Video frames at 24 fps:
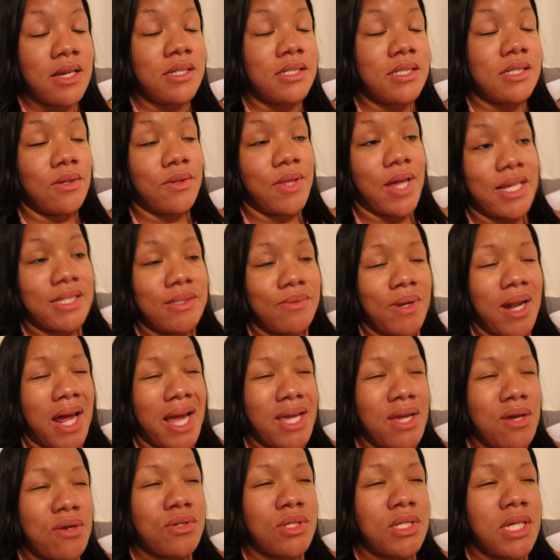So that's what I
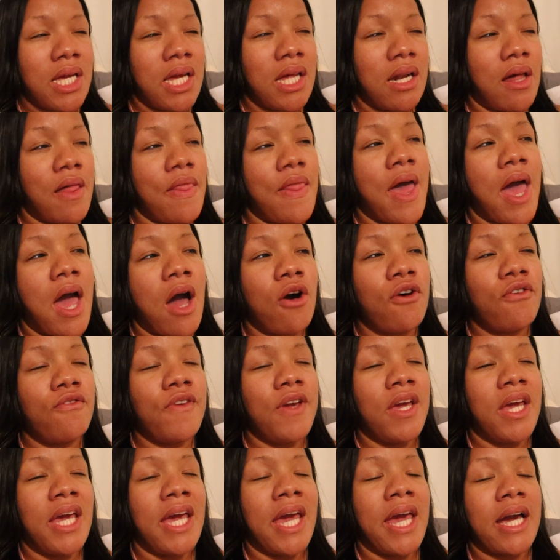usually get on the
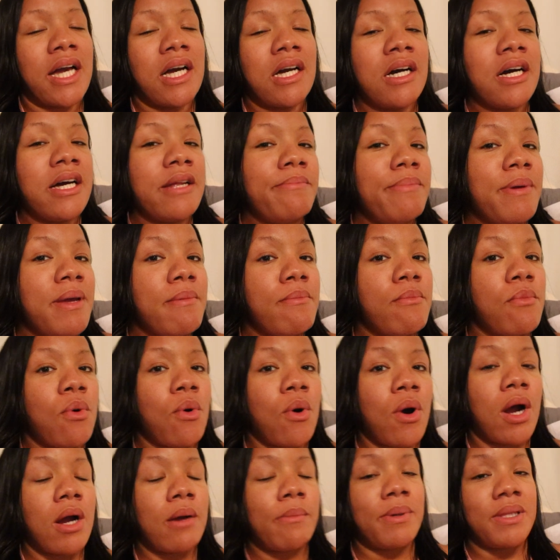LV. It could be
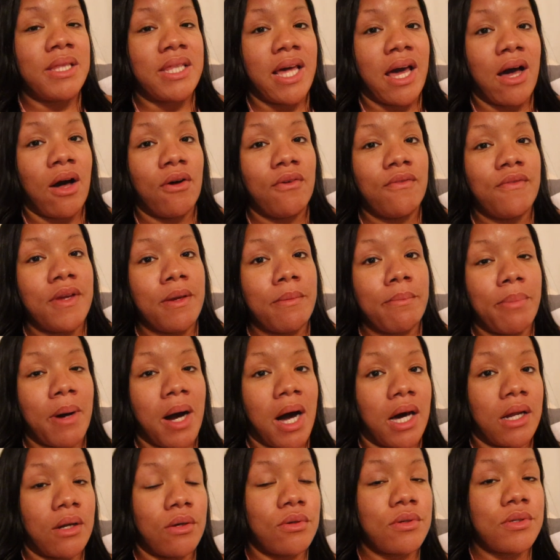more, but the LV
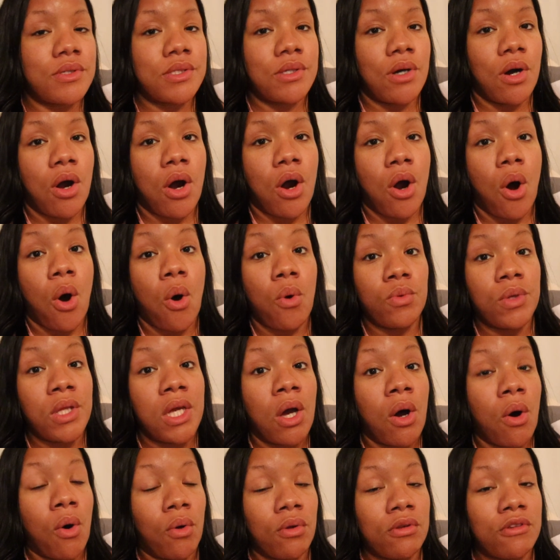bottles are only
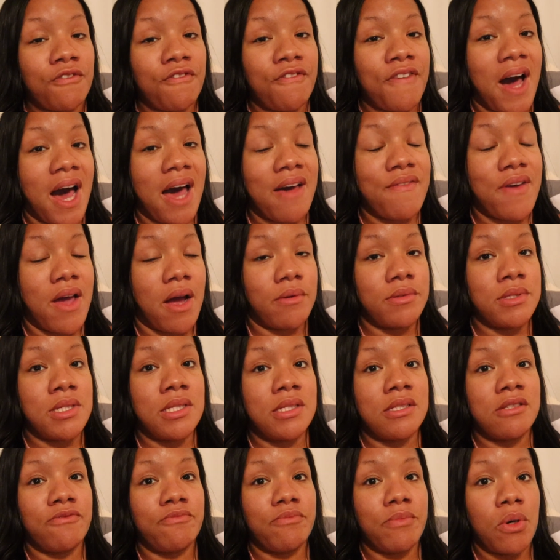hold 5
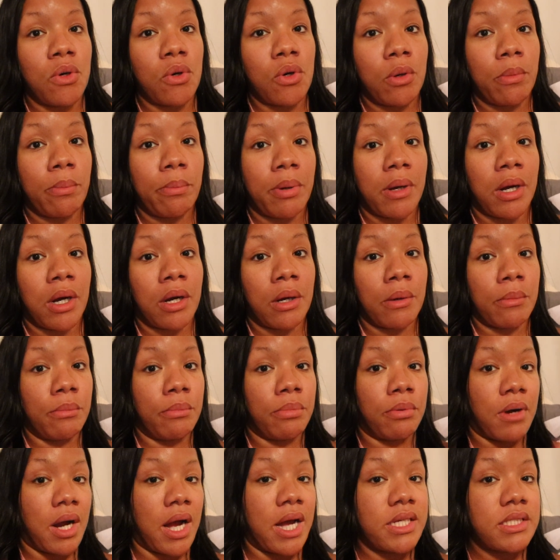ounces of milk per
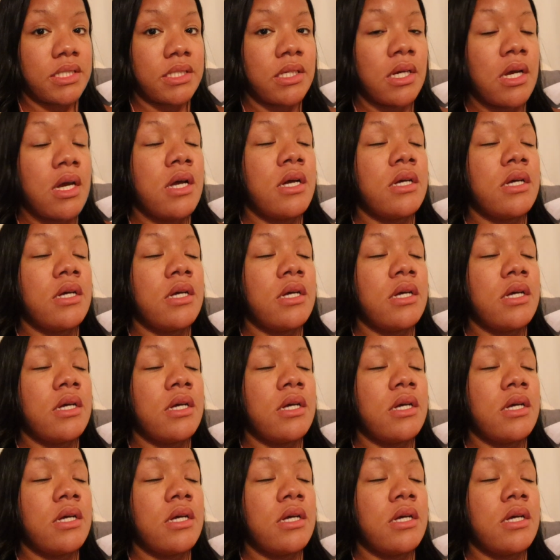breast.